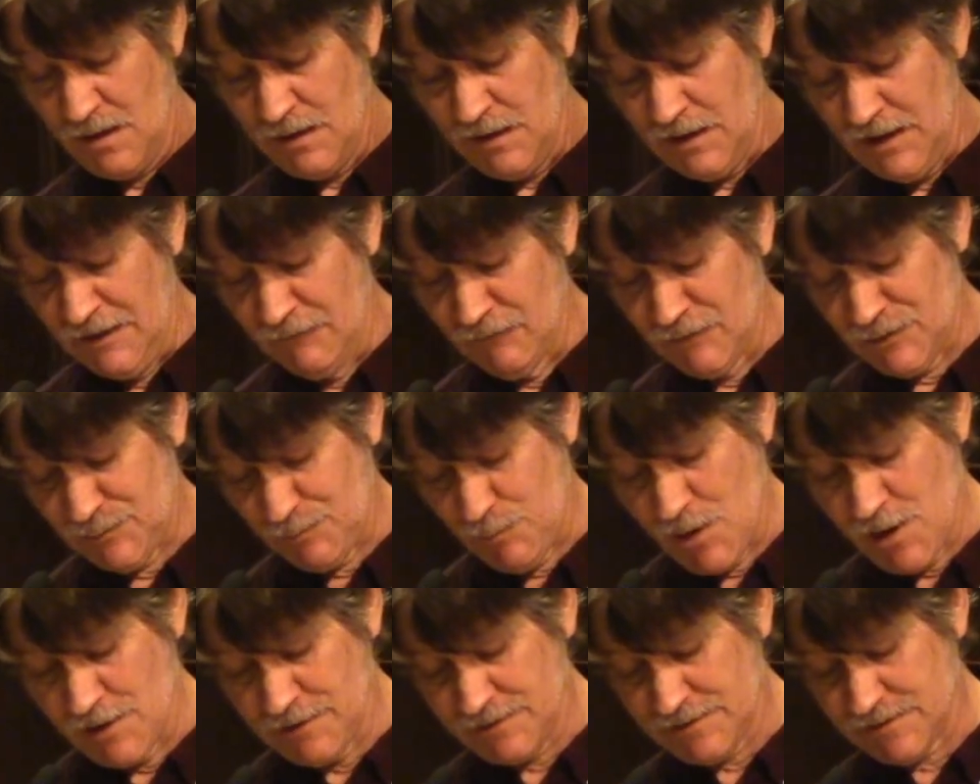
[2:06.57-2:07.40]
In
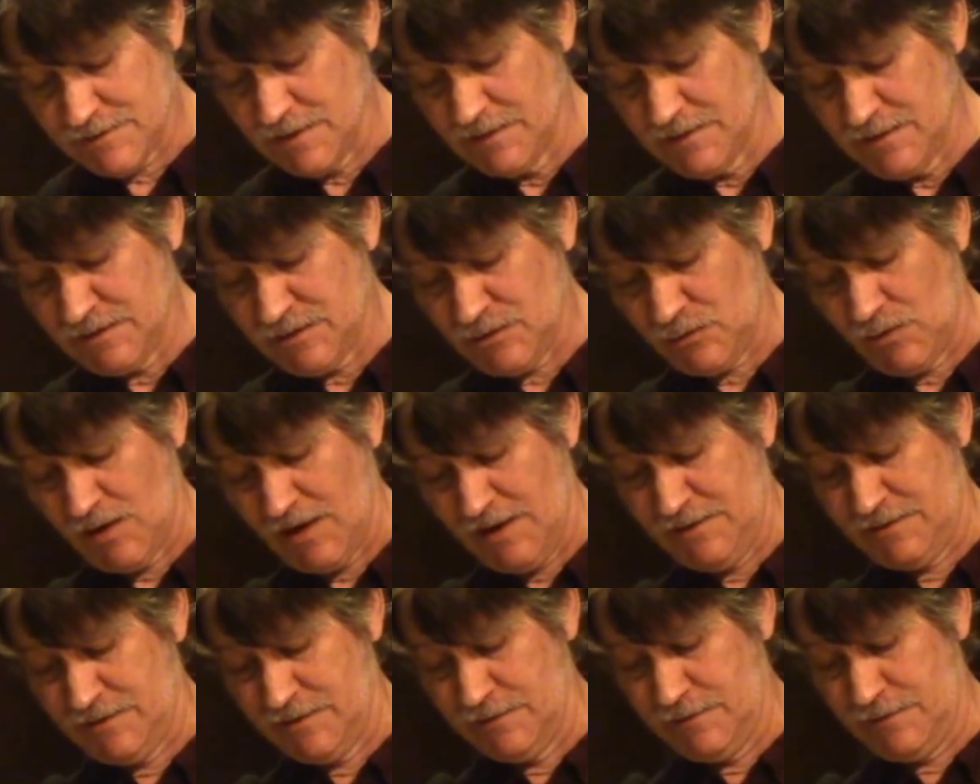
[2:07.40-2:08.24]
response to this
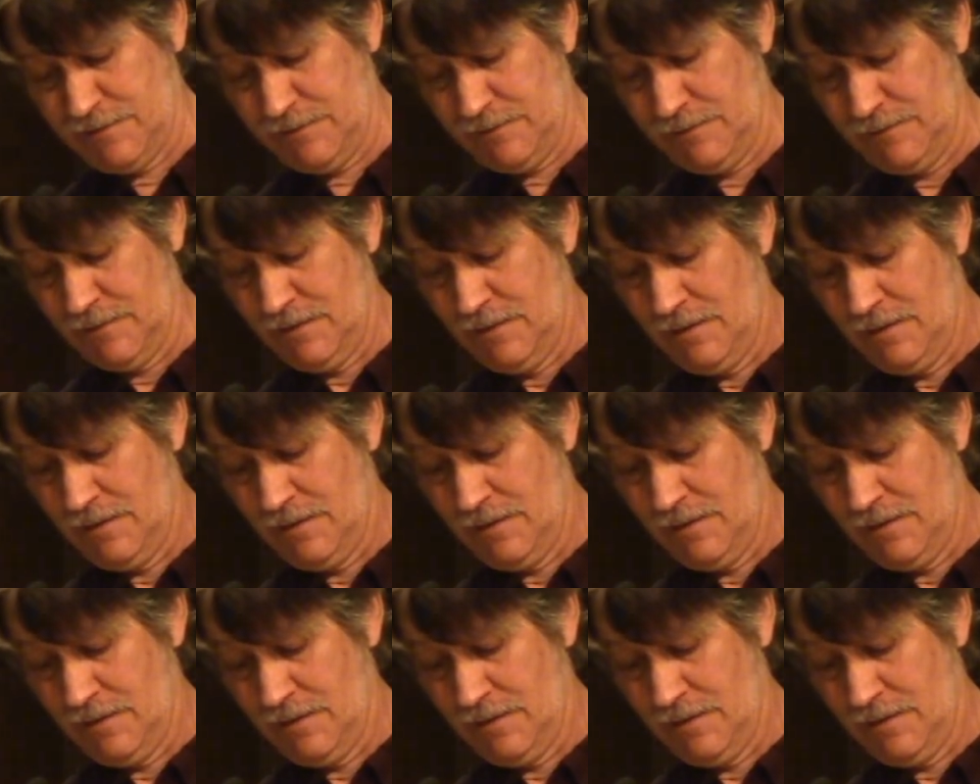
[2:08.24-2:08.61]
crisis,